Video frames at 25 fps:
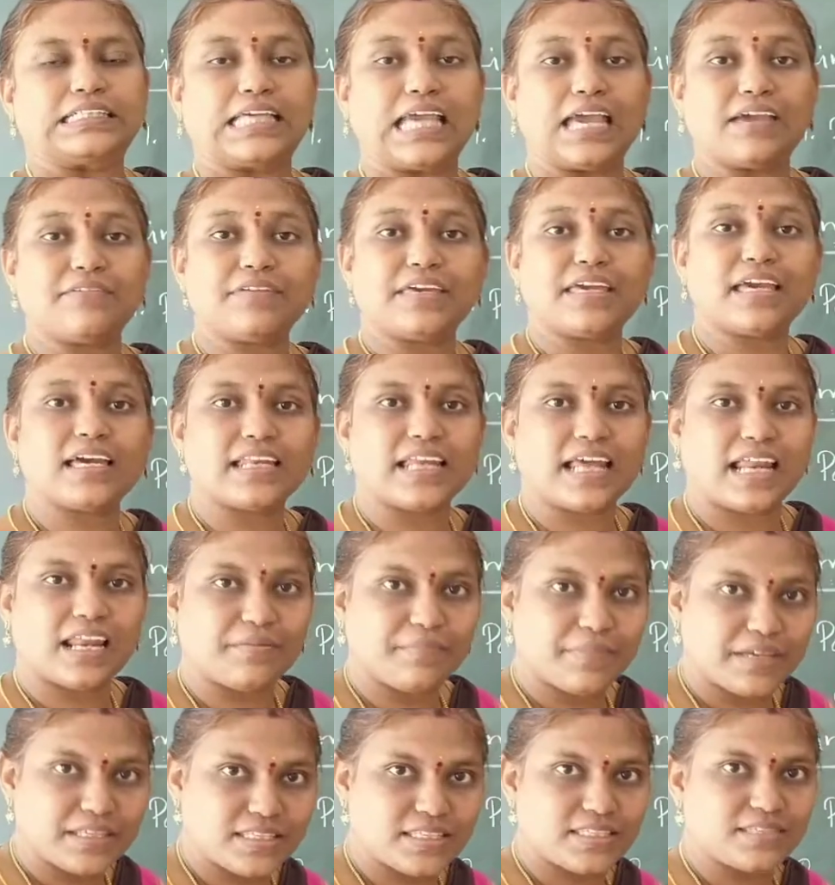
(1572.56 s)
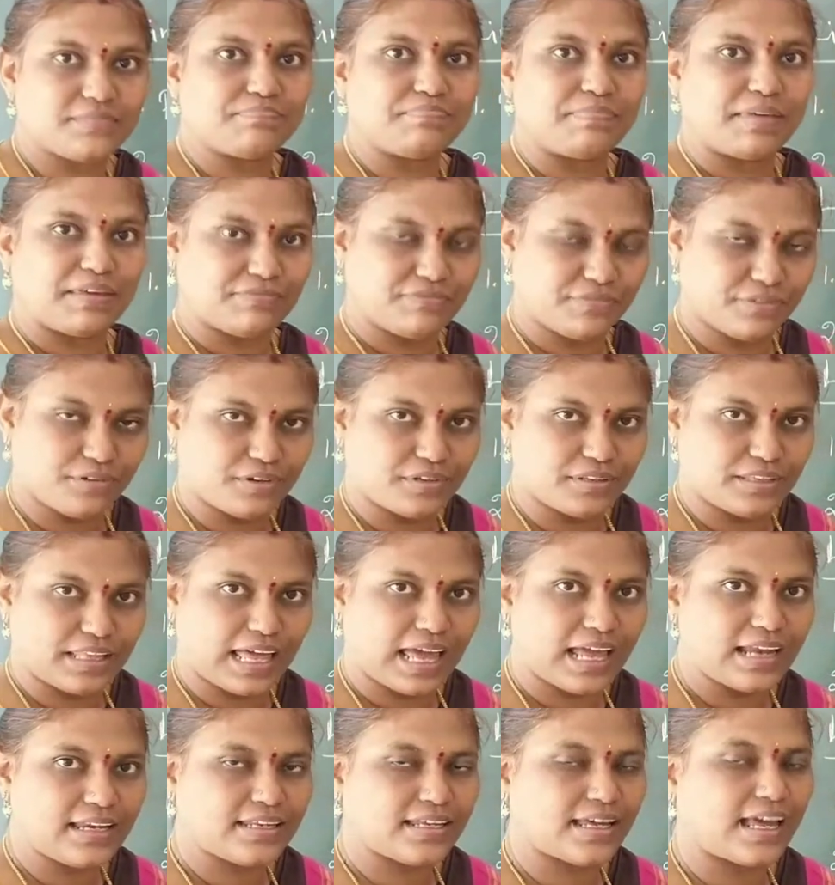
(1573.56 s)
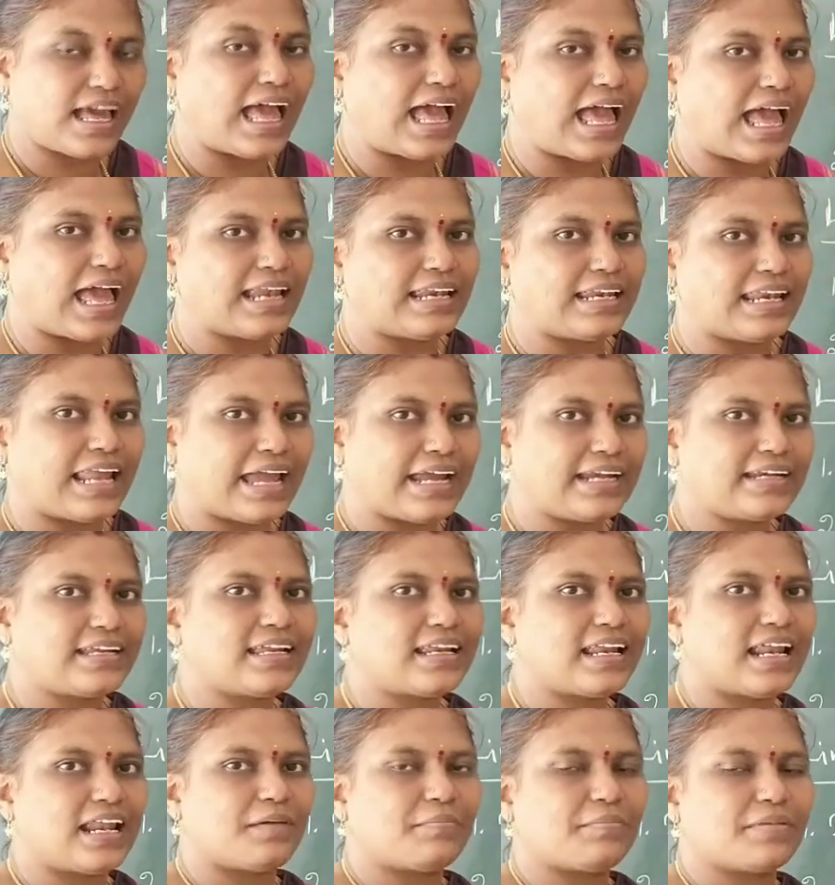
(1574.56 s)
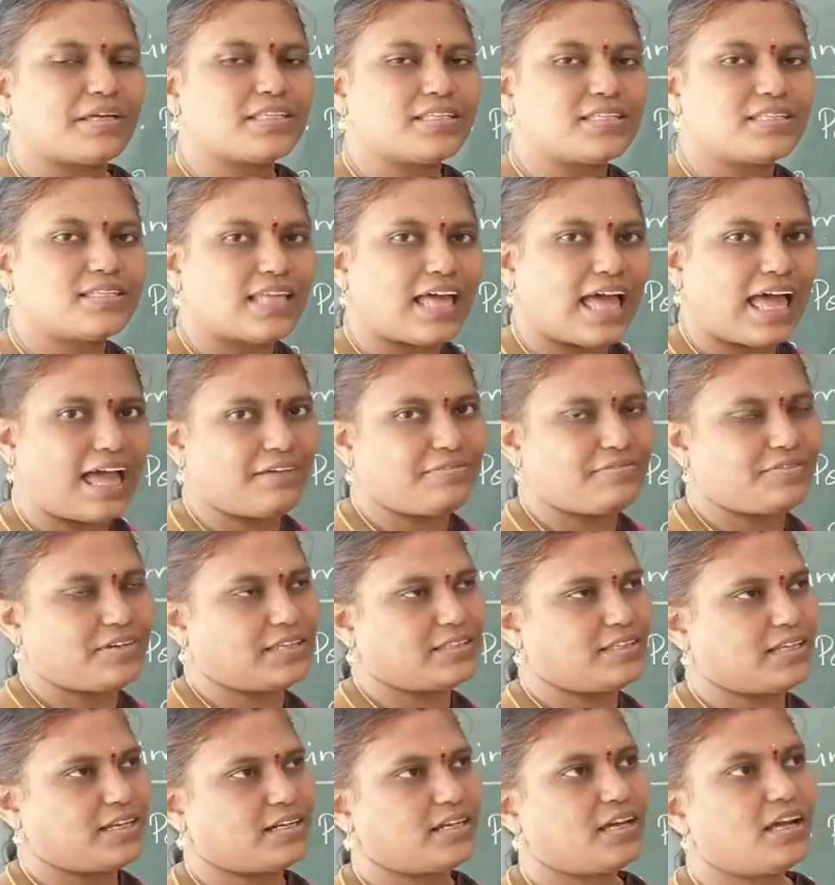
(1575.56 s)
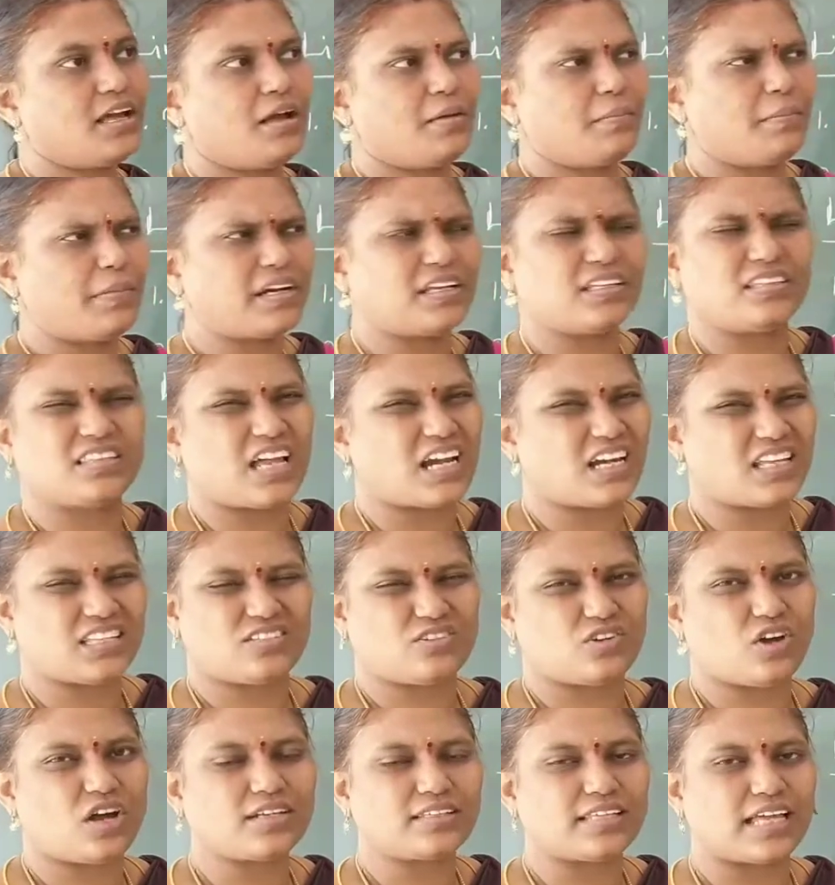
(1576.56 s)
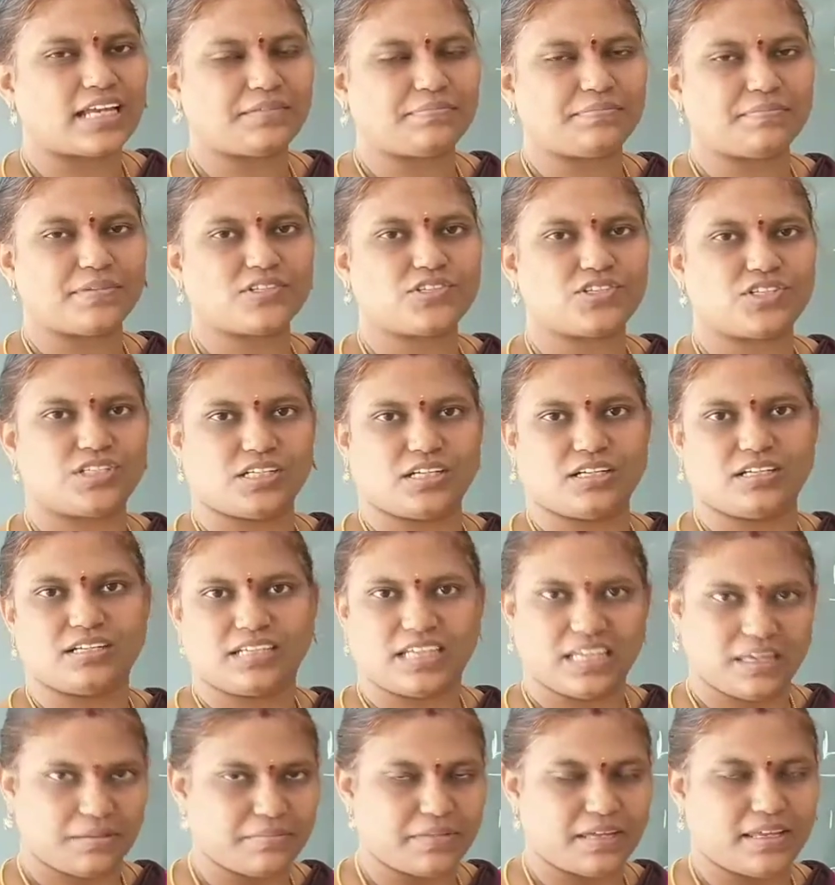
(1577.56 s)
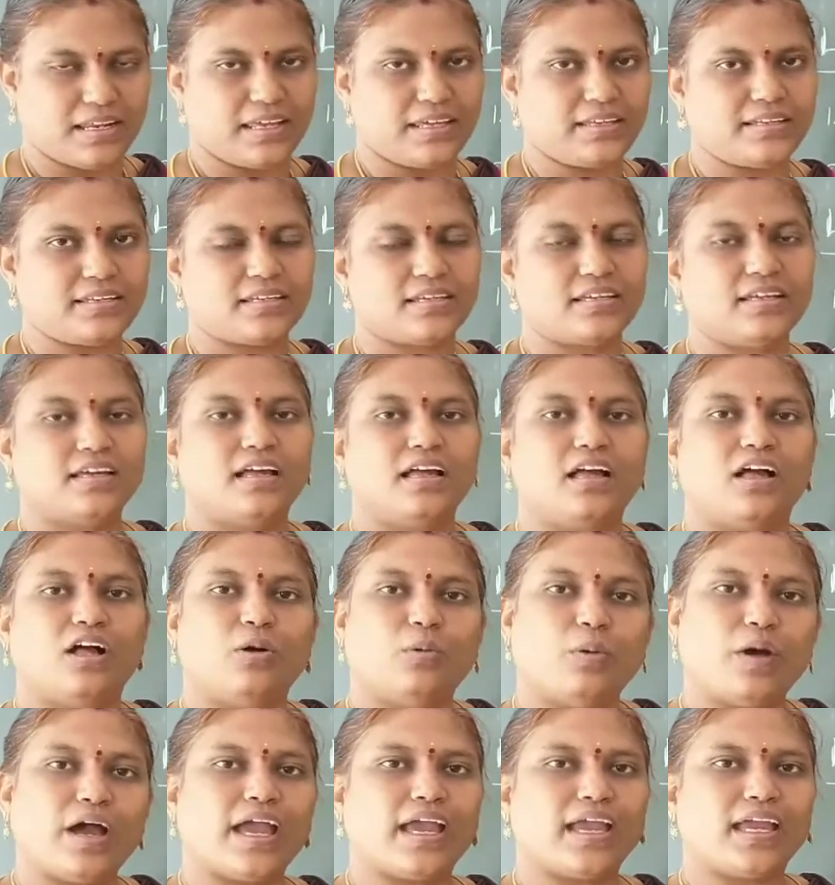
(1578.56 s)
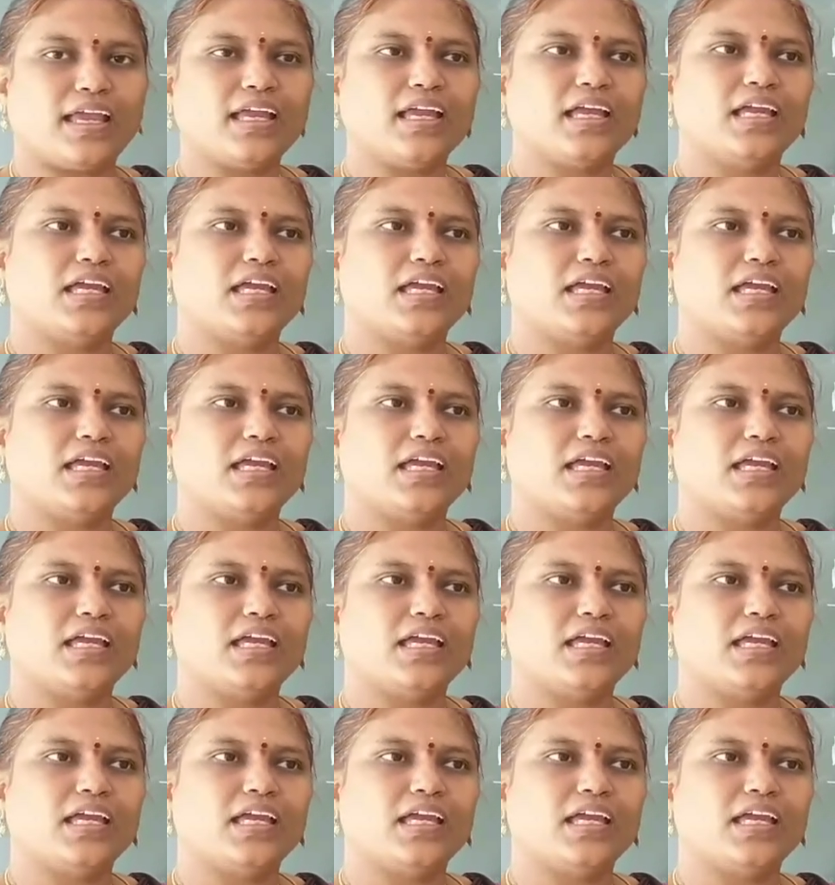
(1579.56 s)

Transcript: heavier elements before that and lighter elements after that. But that is not that much demerit. Why?